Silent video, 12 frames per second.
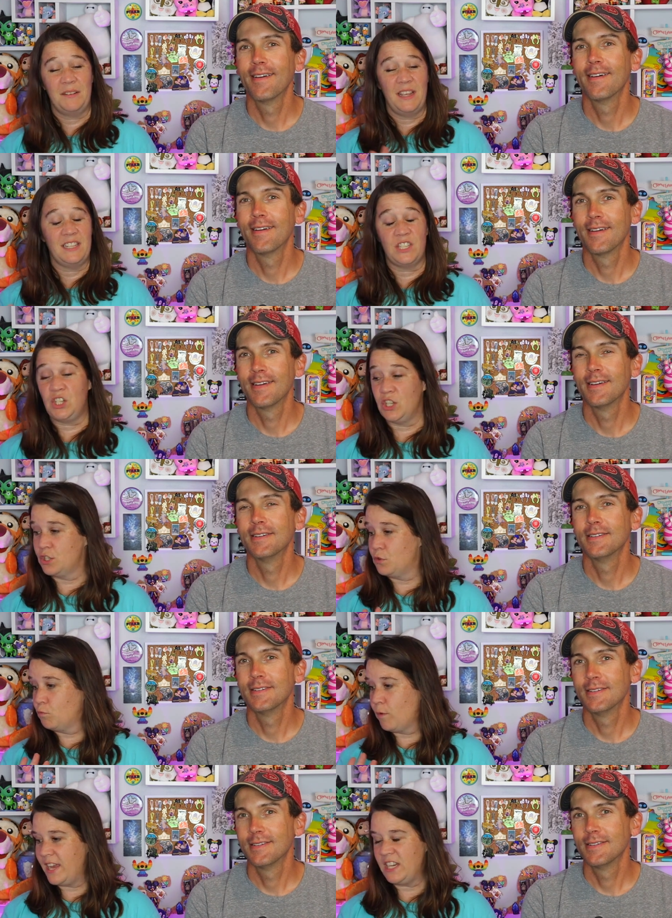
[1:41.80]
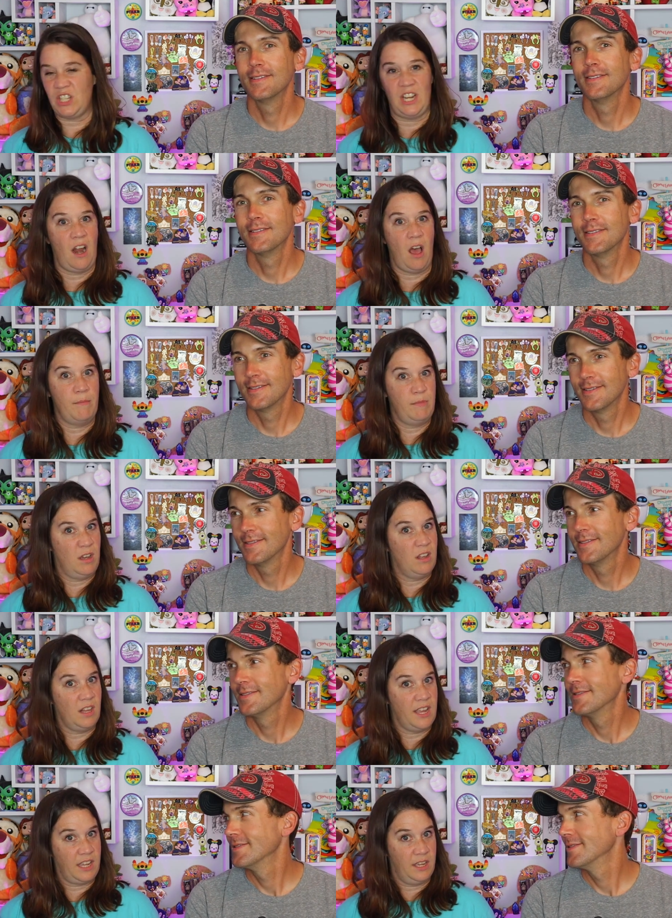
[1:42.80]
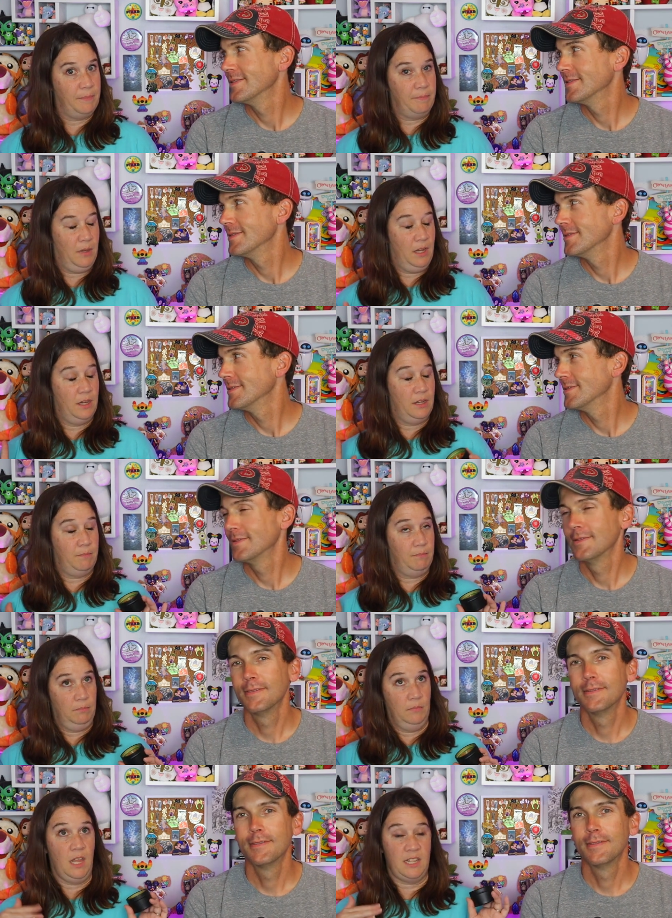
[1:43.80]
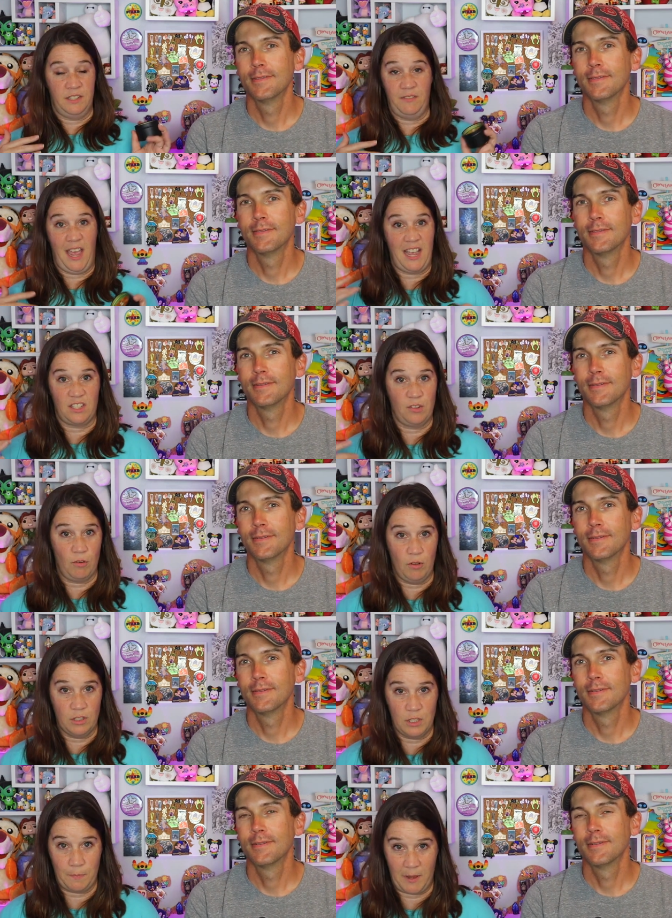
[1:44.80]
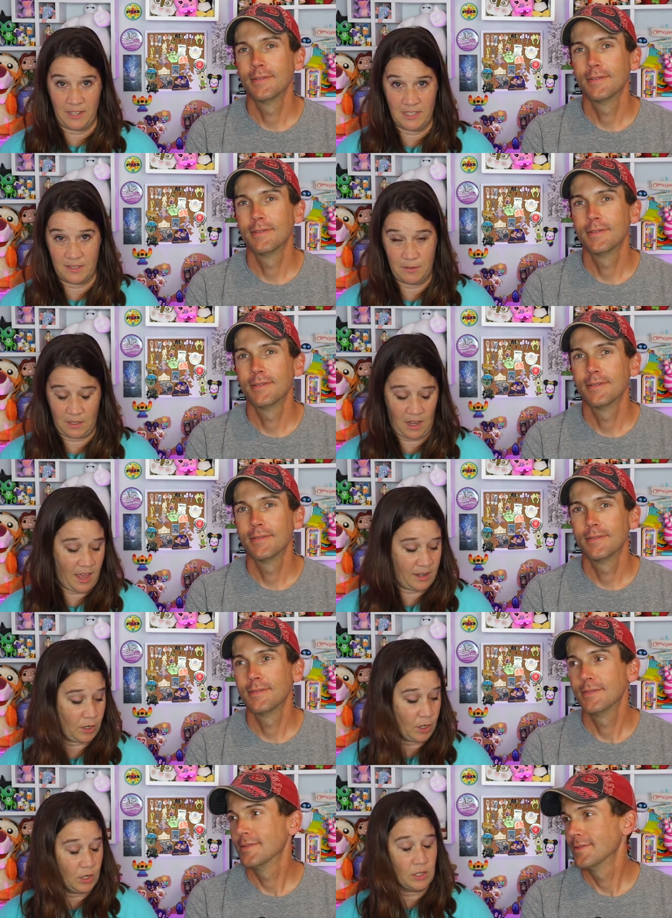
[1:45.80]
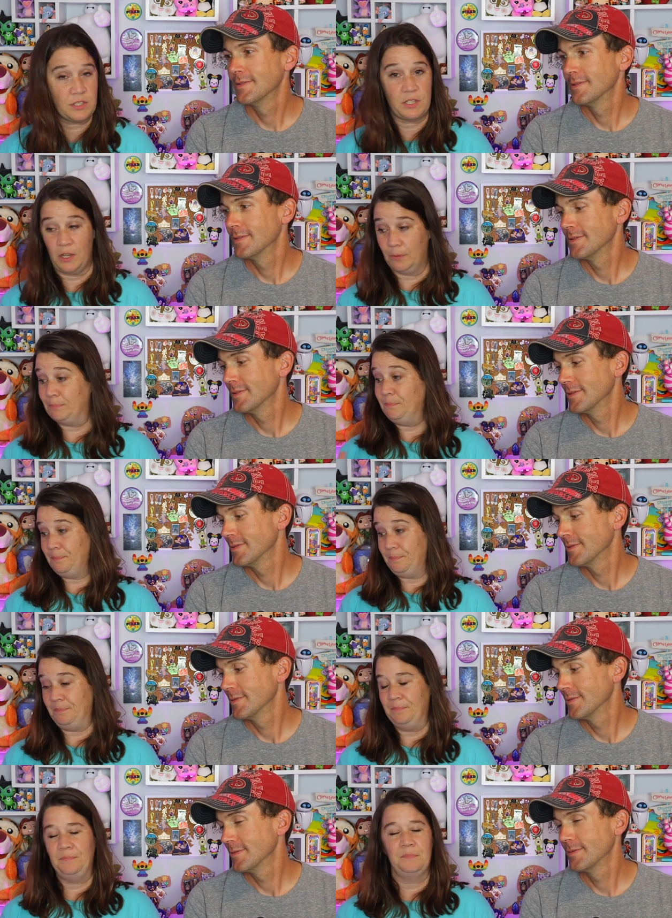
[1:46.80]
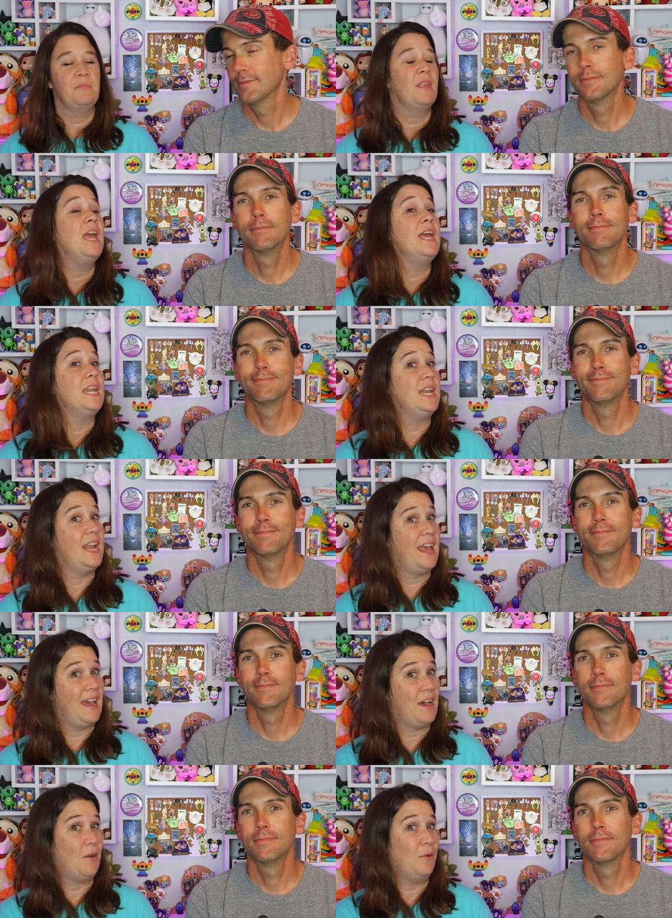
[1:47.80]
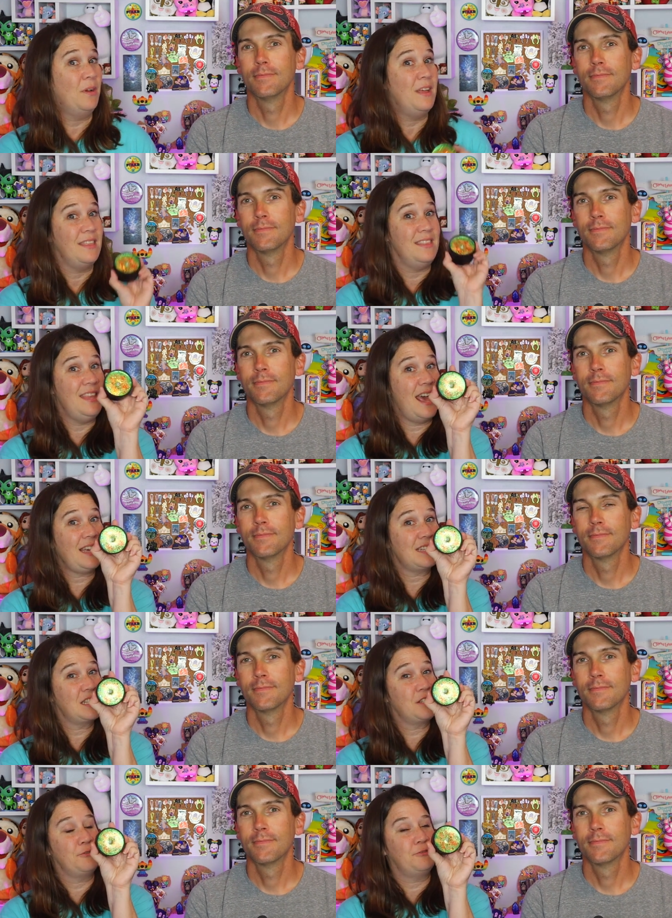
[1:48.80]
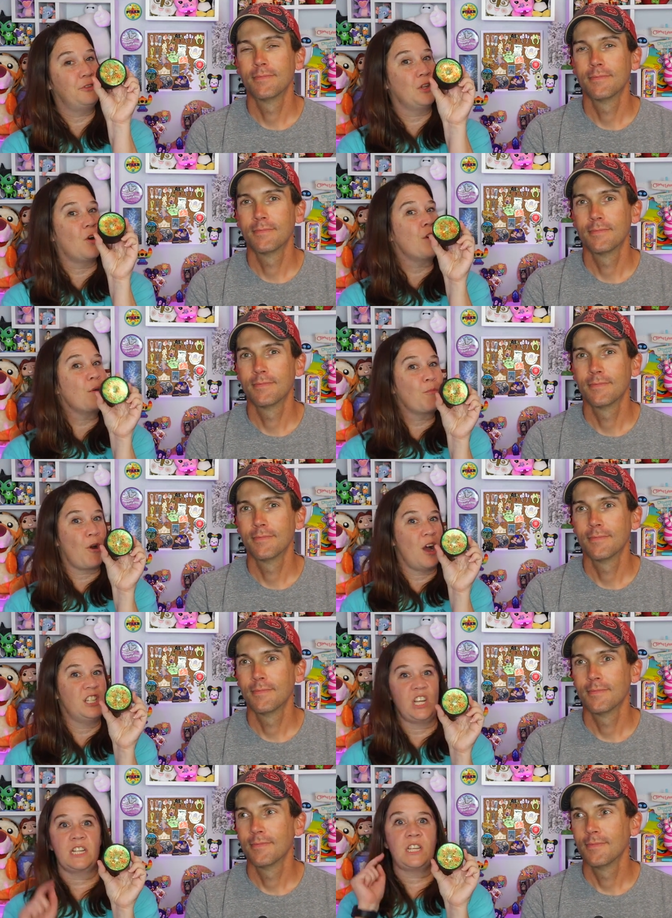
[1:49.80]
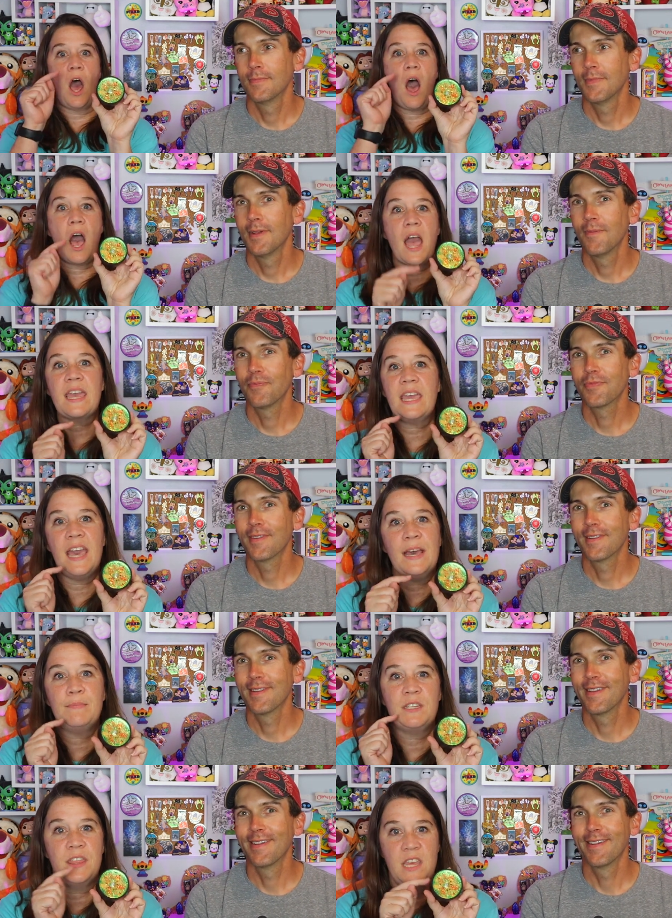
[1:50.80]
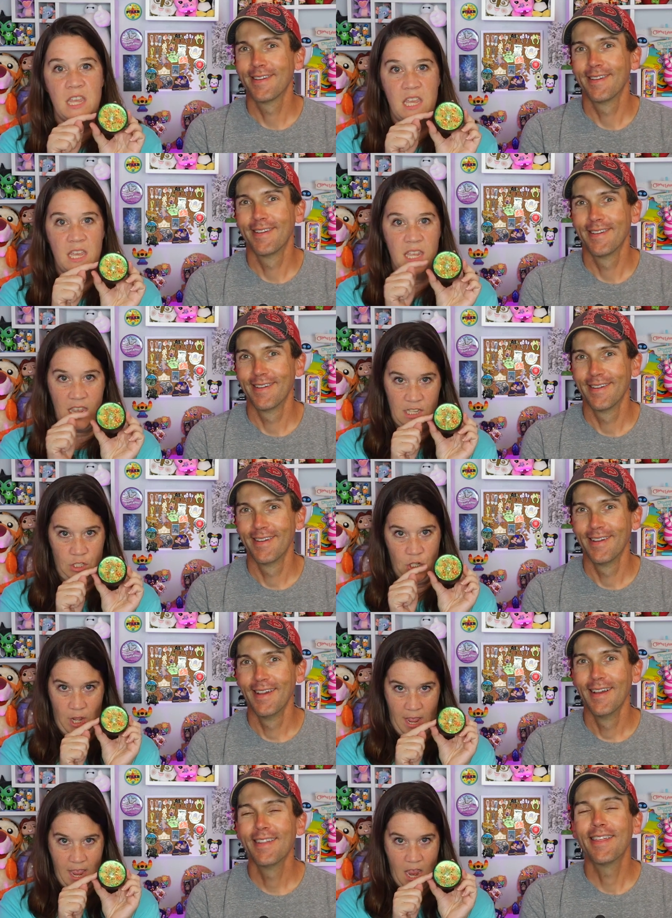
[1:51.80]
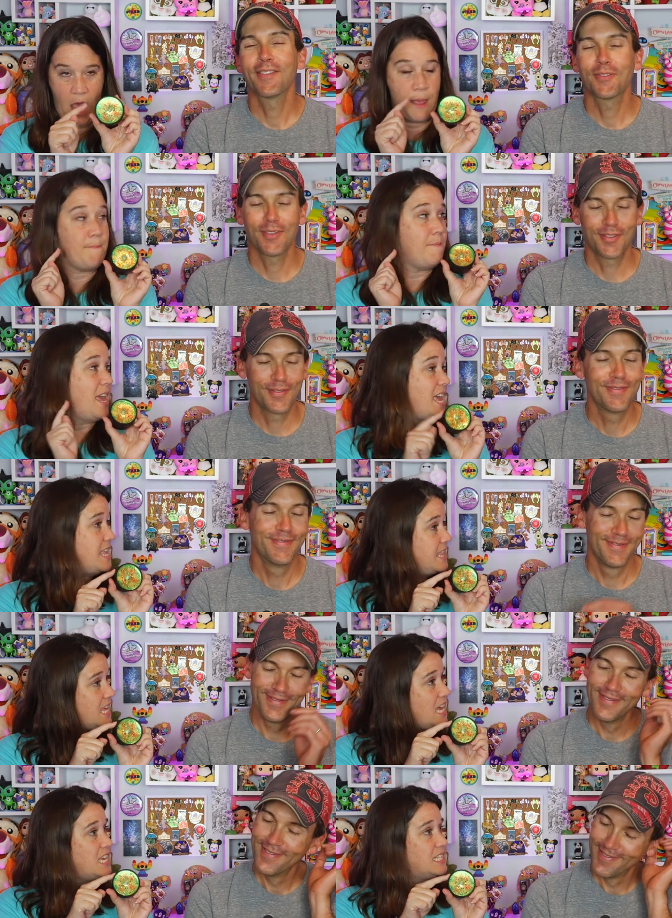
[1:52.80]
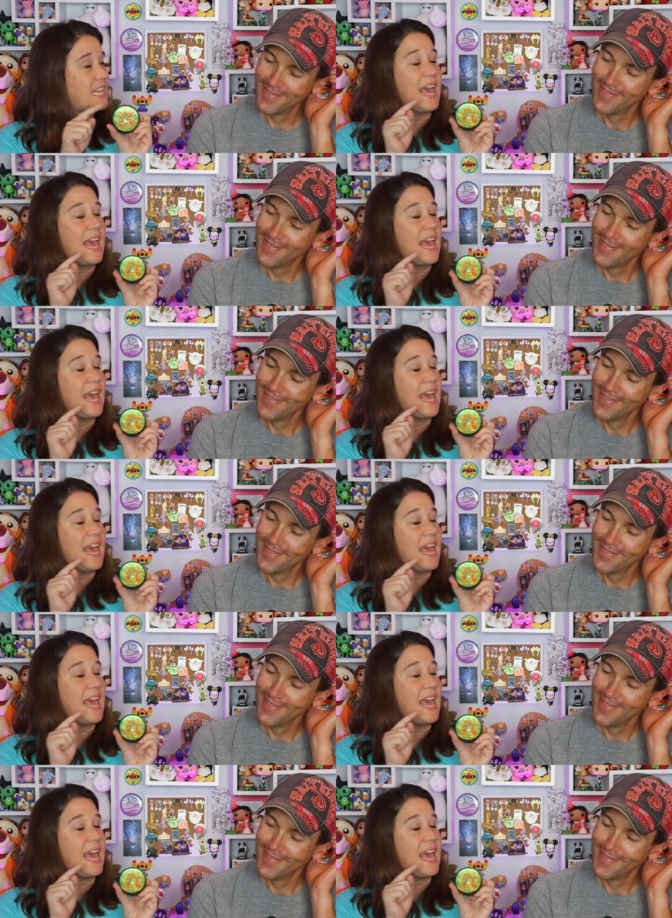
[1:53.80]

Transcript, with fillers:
Speaker 1: it's just rich. And I'm not like a, a lots of Axe or Old Spice kind of girl, so. Hmm. Now, next Florida project. I kept thinking yesterday. I made these,